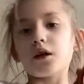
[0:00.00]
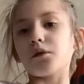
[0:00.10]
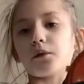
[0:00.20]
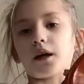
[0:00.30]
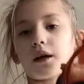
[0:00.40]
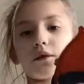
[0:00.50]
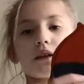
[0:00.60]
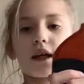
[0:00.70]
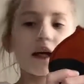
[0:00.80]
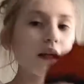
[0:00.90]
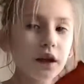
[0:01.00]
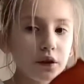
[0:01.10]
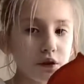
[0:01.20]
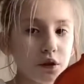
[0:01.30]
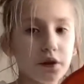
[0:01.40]
When I was eight years
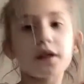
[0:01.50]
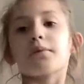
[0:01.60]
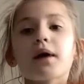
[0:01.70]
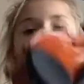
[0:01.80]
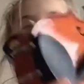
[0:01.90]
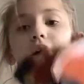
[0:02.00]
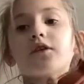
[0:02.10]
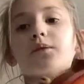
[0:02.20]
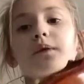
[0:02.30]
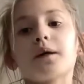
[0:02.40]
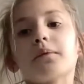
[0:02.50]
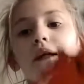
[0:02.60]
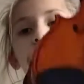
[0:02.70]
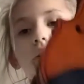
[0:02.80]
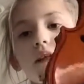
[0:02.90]
old, my parents bought me
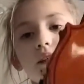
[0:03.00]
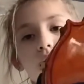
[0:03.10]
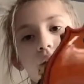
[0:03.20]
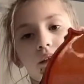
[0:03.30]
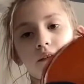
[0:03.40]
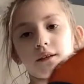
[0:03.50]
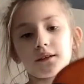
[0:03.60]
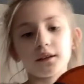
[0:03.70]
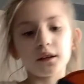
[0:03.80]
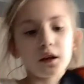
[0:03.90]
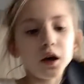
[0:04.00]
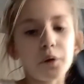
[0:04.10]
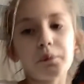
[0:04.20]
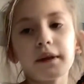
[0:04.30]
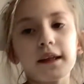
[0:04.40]
this violin. I'll
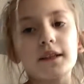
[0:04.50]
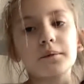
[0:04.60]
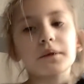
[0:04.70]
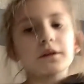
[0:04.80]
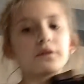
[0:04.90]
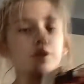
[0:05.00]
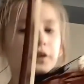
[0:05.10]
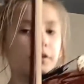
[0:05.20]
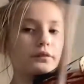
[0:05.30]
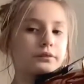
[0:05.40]
play something for you.